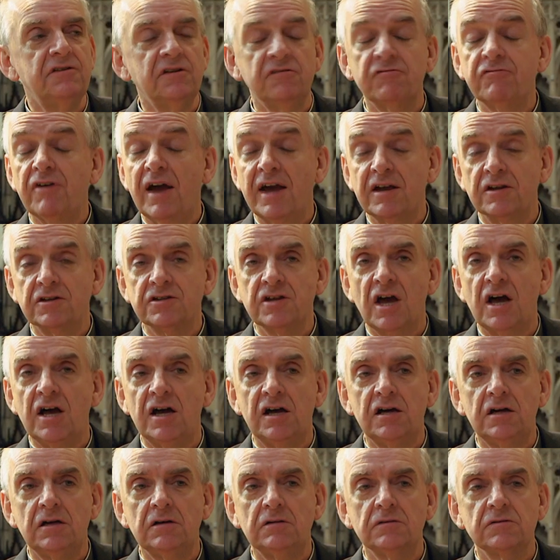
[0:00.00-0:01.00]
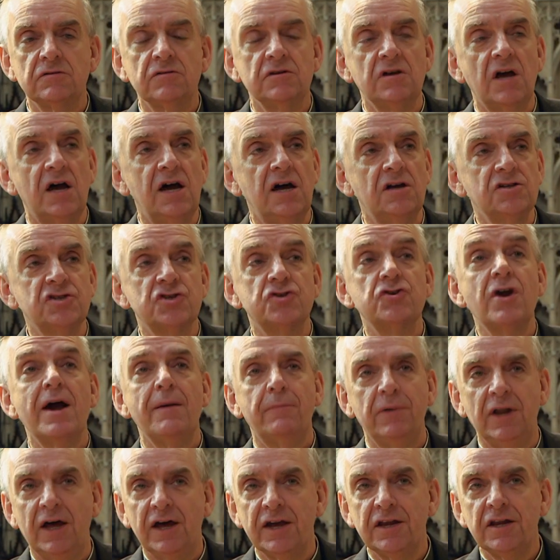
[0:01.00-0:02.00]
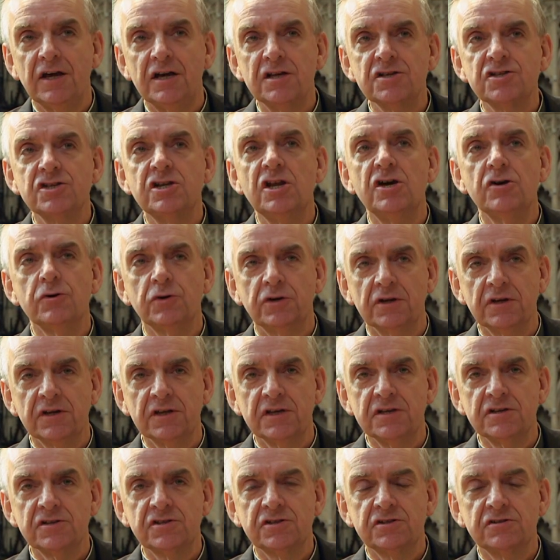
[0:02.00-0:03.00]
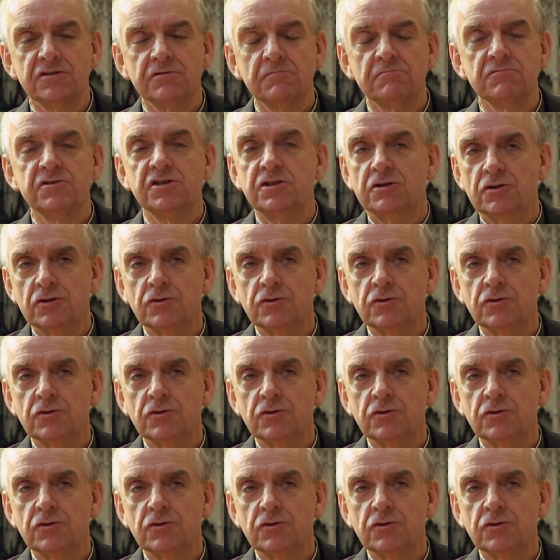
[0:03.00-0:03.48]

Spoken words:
in fact our strapline, our slogan is St